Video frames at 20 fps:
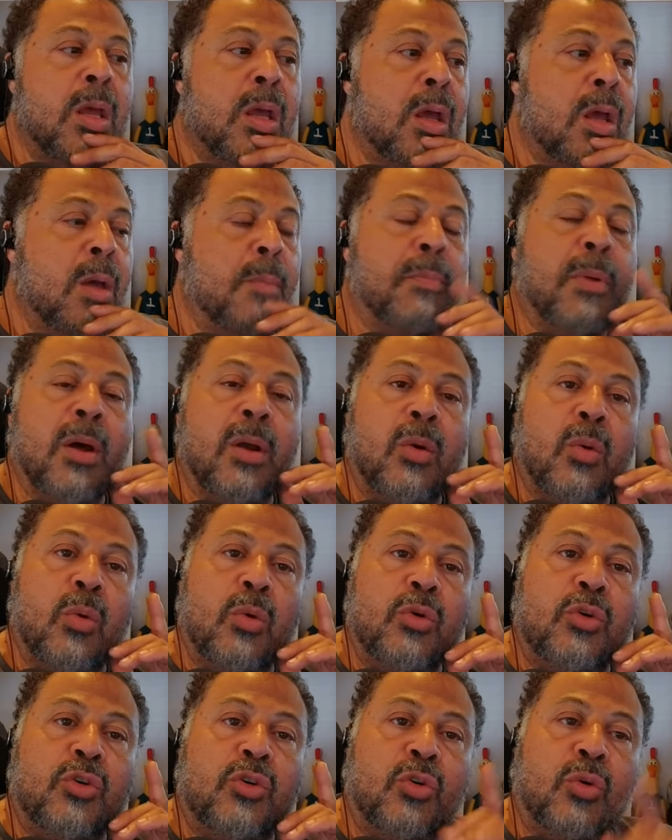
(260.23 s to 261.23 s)
But
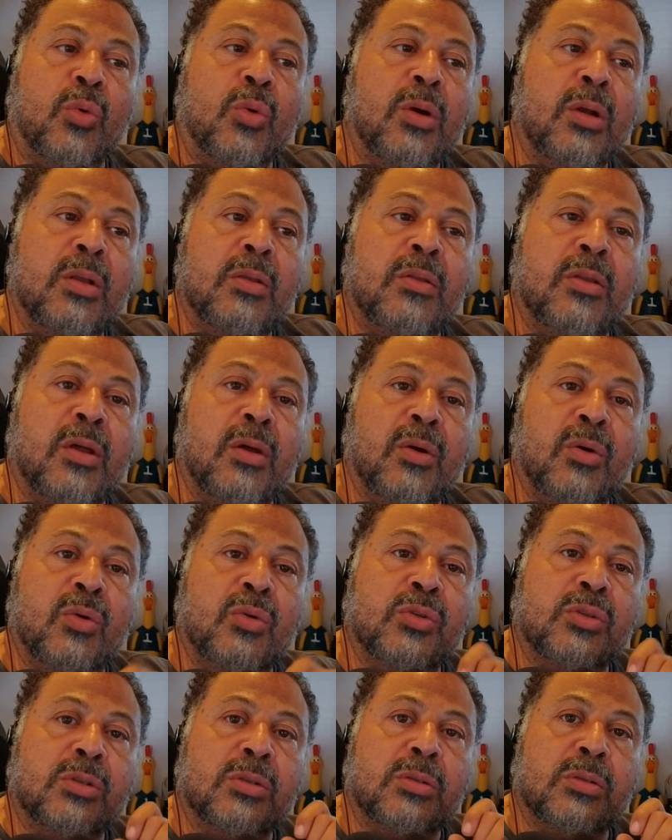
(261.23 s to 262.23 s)
during
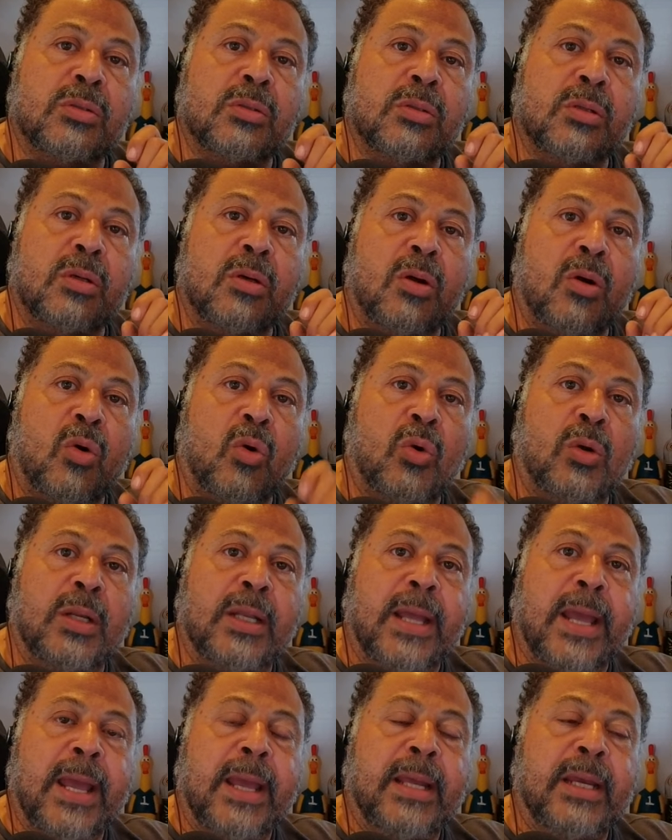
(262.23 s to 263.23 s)
those early
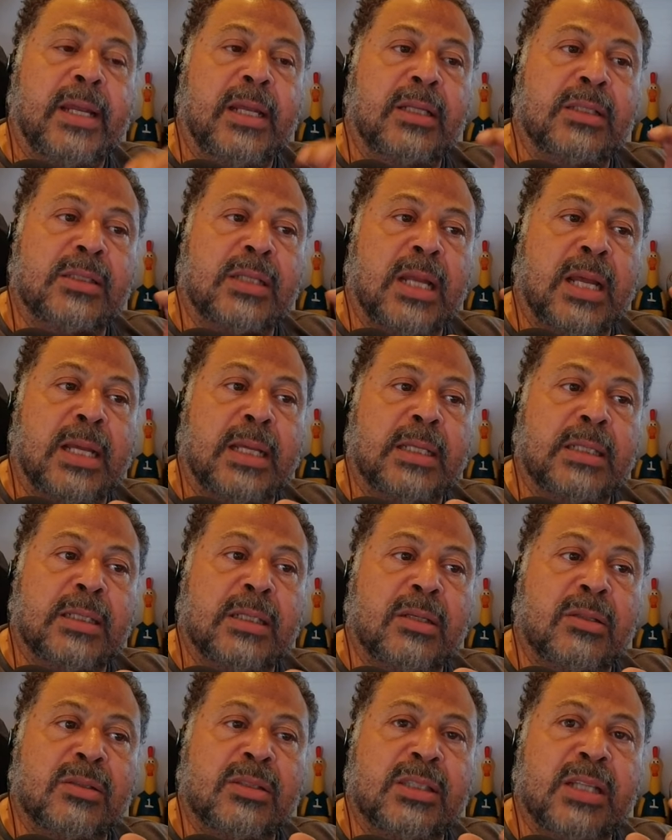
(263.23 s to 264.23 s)
80s, like, you
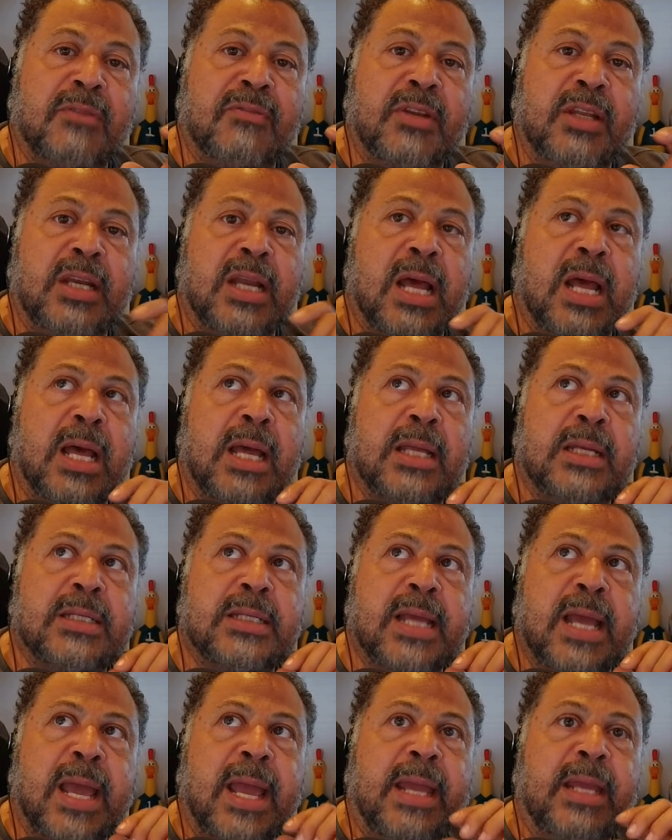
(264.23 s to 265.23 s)
know, 79
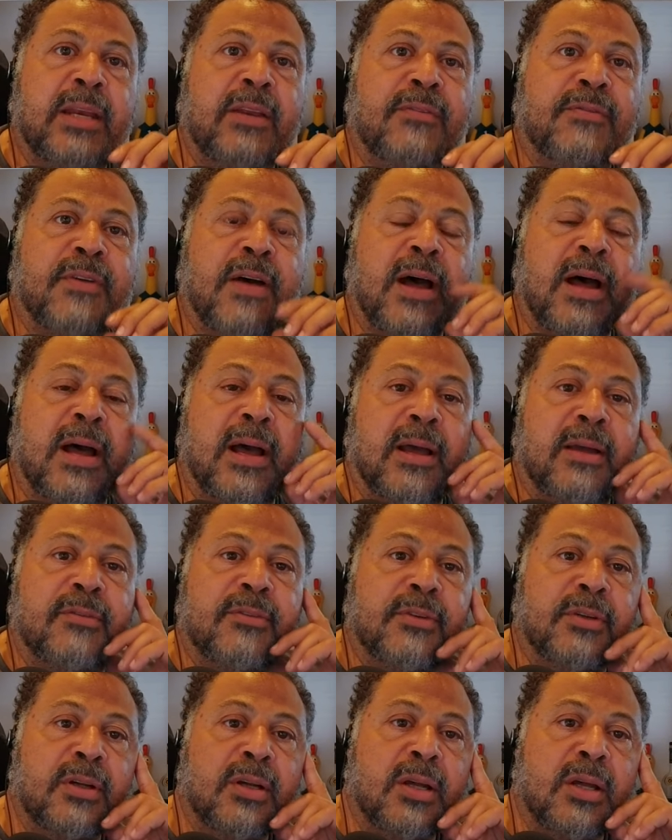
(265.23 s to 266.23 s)
to 85,
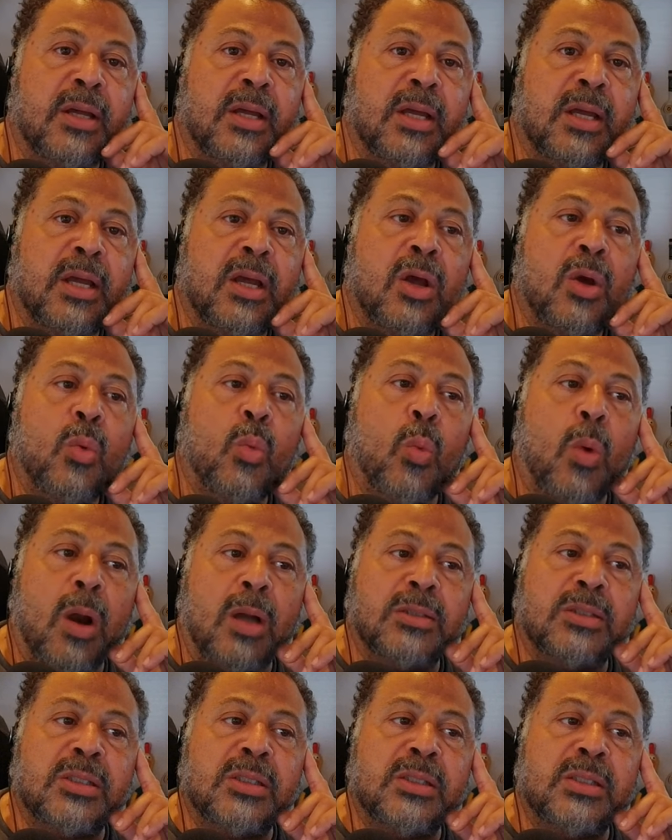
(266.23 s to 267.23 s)

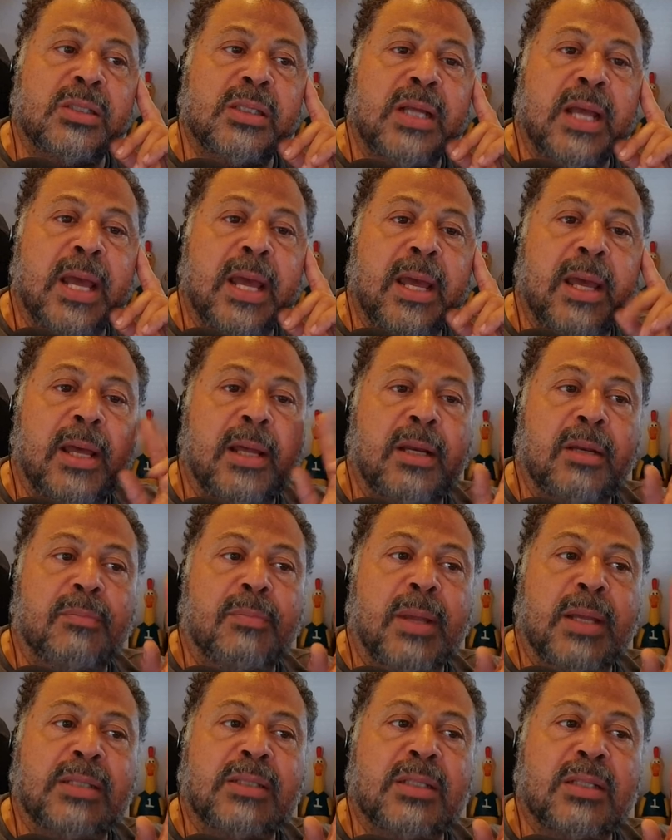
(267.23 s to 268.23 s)
Washington had
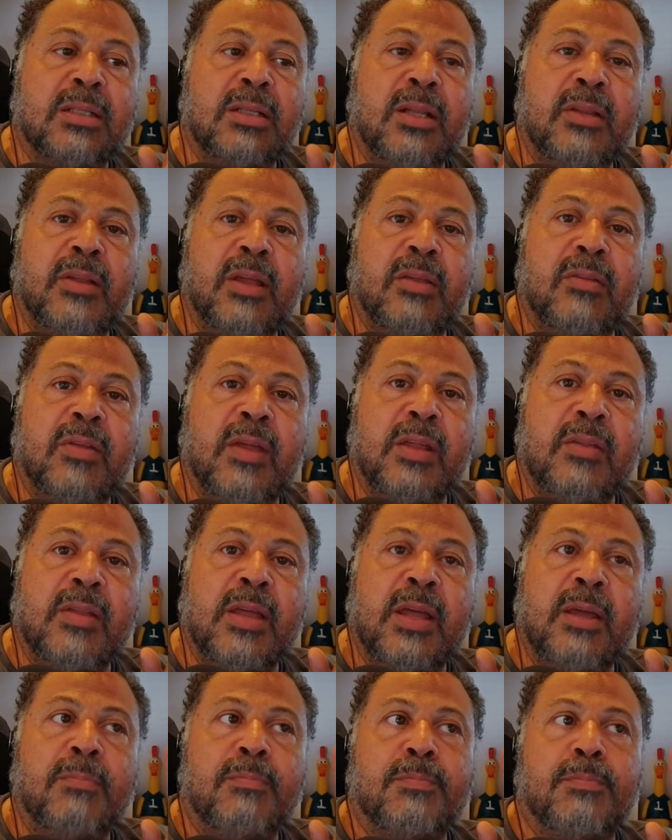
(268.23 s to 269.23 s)
basically they, they,
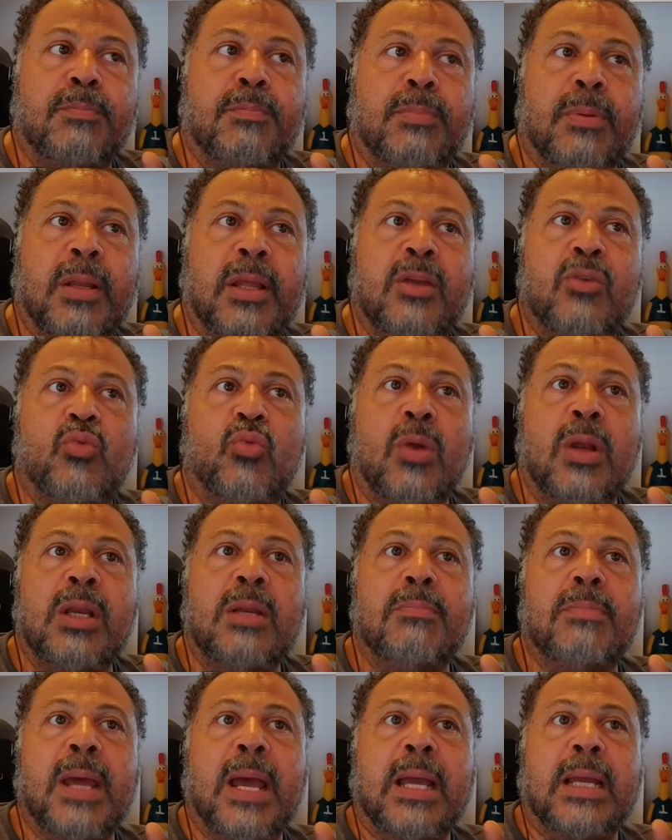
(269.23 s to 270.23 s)
they played
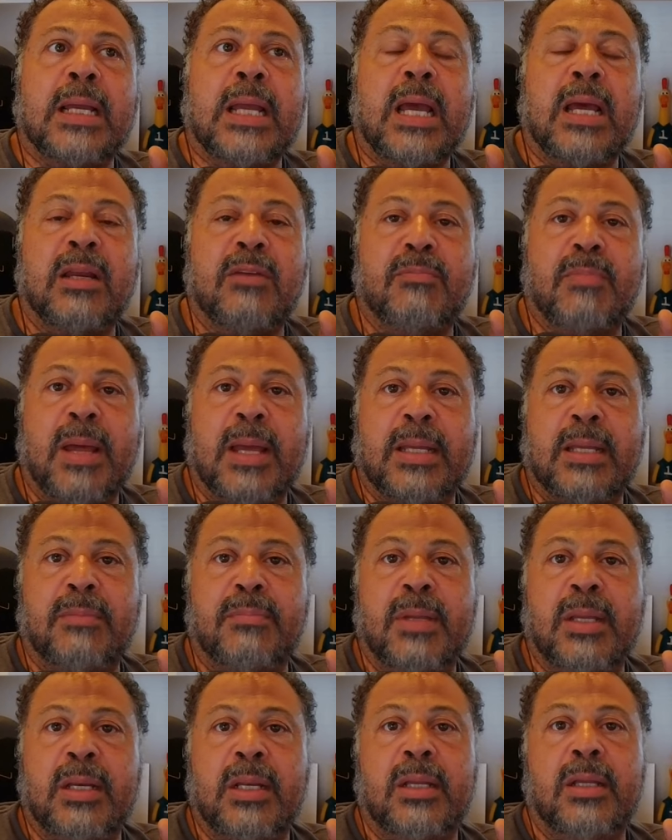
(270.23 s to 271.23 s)
running back kind of by
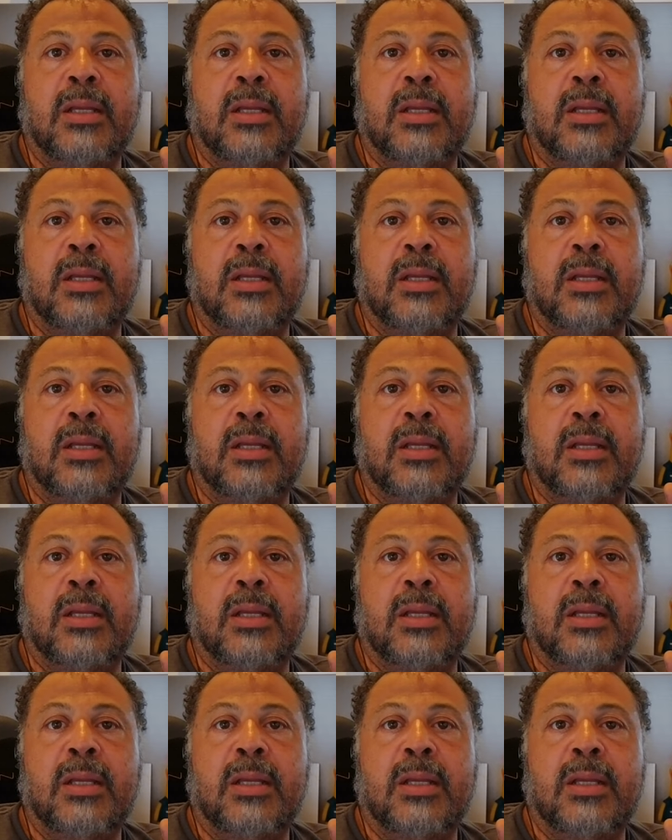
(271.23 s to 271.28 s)
committee.